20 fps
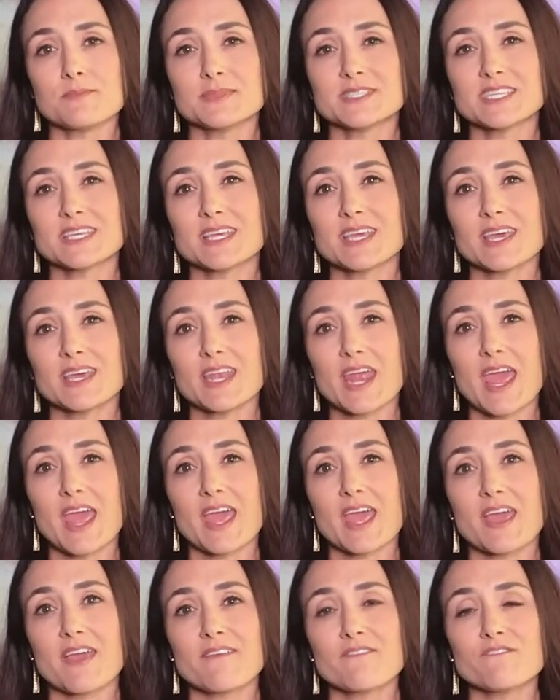To get
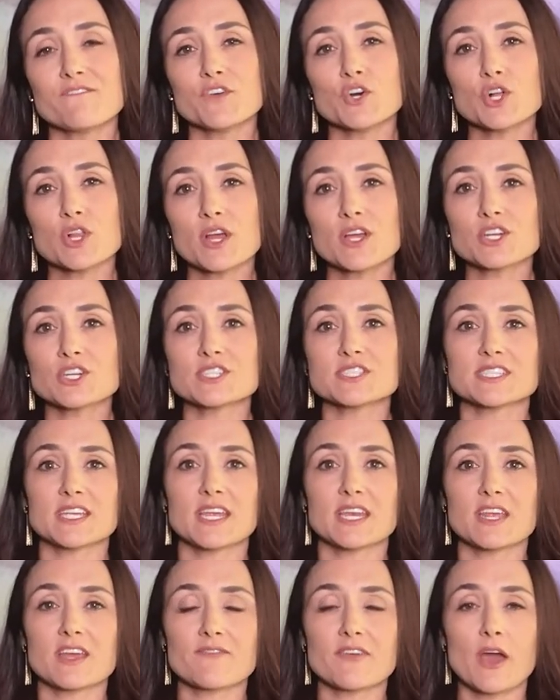a full
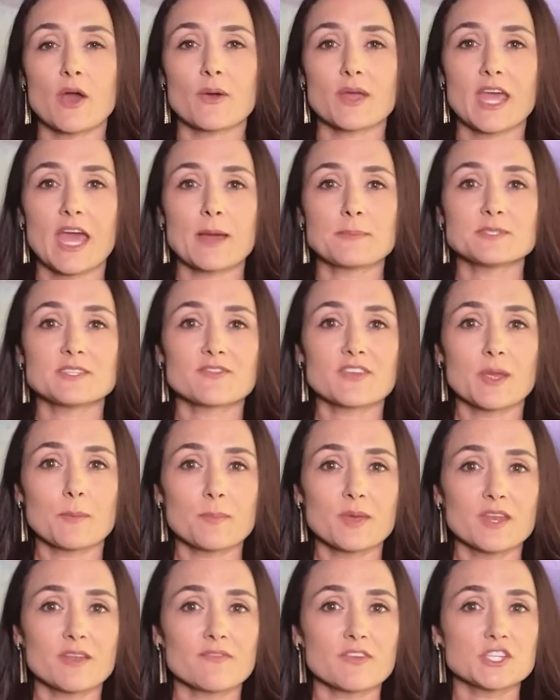understanding of how a captive can
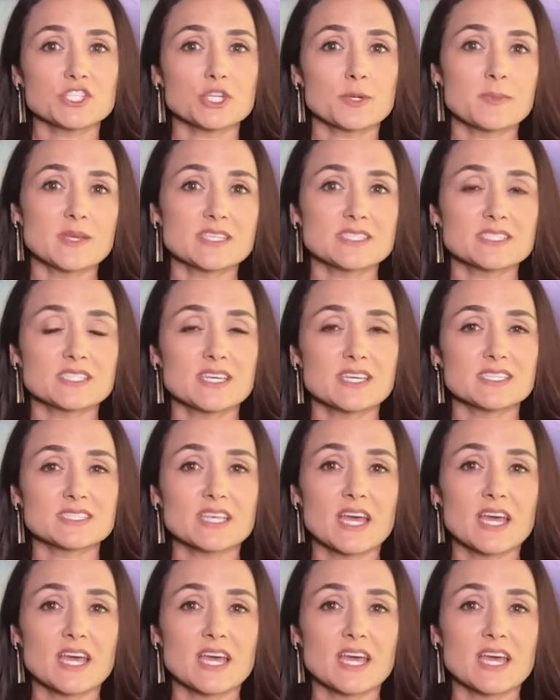benefit your business,